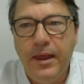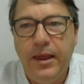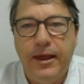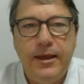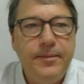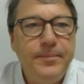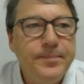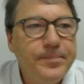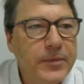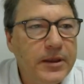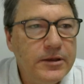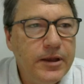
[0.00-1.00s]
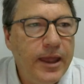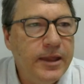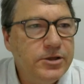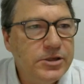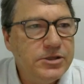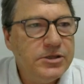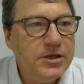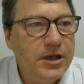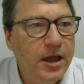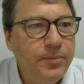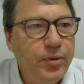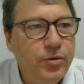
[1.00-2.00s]
And just
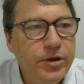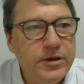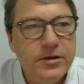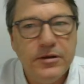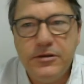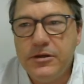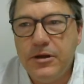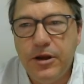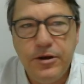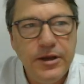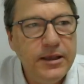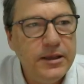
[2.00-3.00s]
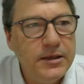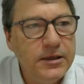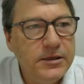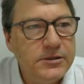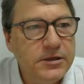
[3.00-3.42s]
a point to note here is